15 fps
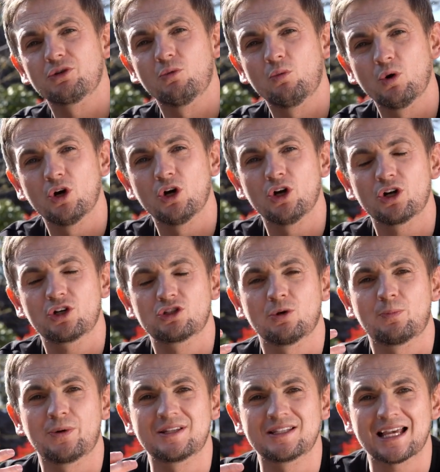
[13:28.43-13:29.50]
to work to
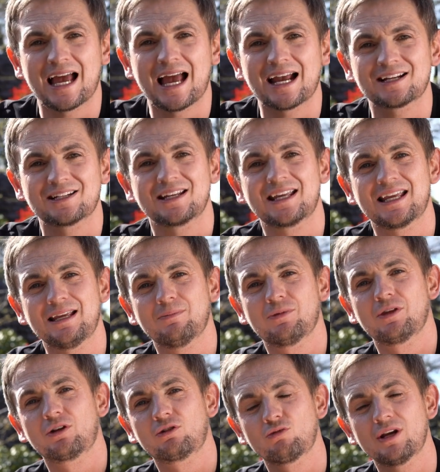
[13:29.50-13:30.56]
protect and keep
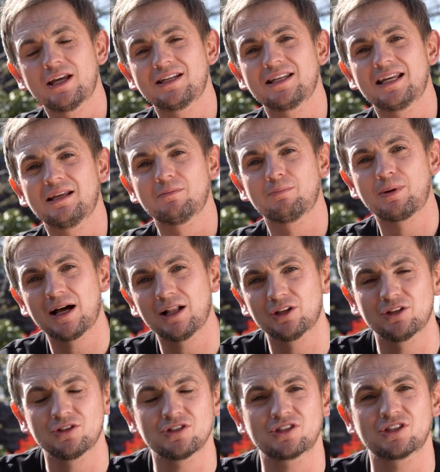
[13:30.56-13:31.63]
the grid in
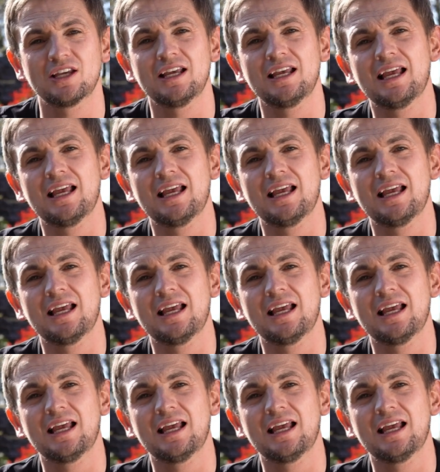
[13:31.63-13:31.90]
balance.